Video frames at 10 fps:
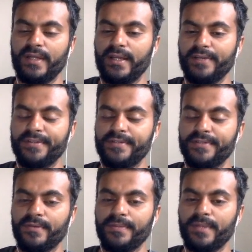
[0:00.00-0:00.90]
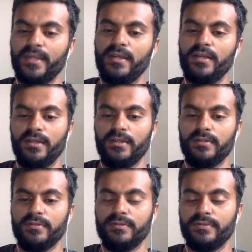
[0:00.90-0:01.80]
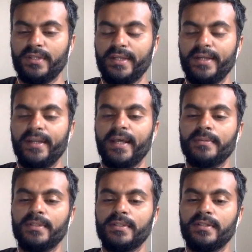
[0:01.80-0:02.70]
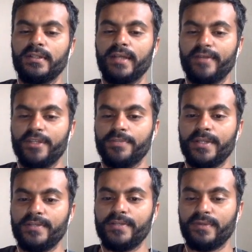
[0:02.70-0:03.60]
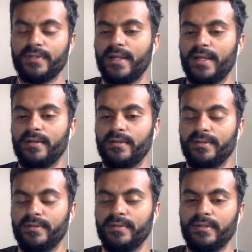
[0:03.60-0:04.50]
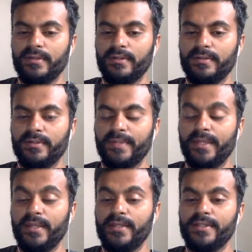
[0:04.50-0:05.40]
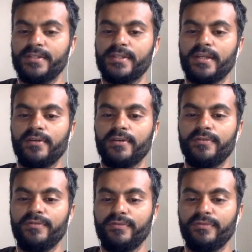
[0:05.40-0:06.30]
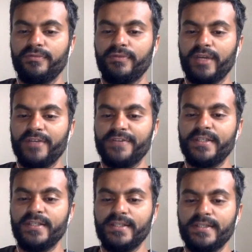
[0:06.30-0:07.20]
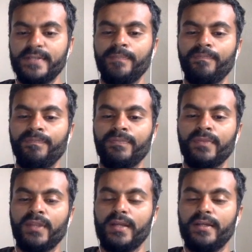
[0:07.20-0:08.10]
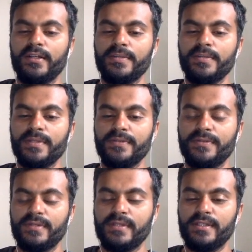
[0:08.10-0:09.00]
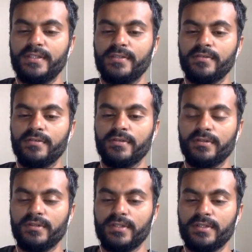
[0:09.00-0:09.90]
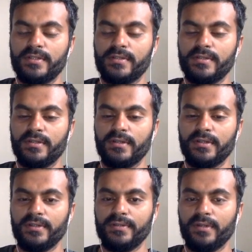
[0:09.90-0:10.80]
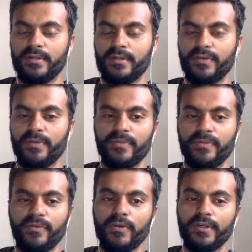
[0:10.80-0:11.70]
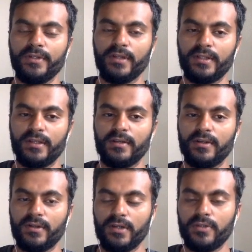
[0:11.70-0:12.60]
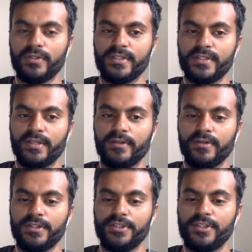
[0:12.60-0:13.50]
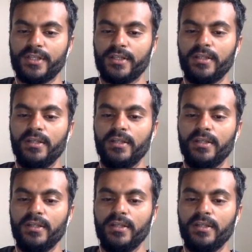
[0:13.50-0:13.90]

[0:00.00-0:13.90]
is for May. For the entire month, the average price for that May is around 5 cents. And in terms of z-score, this if you have been following other altcoins covered on this channel,